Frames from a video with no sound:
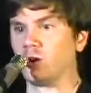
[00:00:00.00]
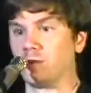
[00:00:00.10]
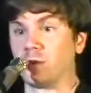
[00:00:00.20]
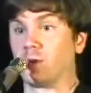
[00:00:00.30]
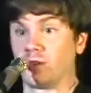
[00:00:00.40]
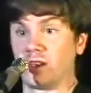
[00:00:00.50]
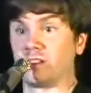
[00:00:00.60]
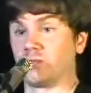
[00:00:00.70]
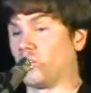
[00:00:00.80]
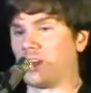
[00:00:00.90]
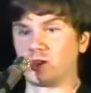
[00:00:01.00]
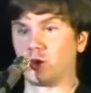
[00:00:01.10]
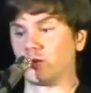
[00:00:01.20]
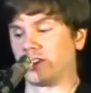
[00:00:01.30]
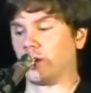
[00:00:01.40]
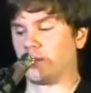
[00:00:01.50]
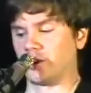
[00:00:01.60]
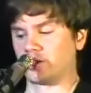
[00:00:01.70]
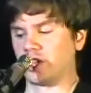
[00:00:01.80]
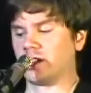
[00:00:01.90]
bill that went to a real
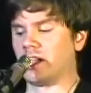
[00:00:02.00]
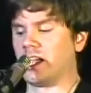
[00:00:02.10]
person.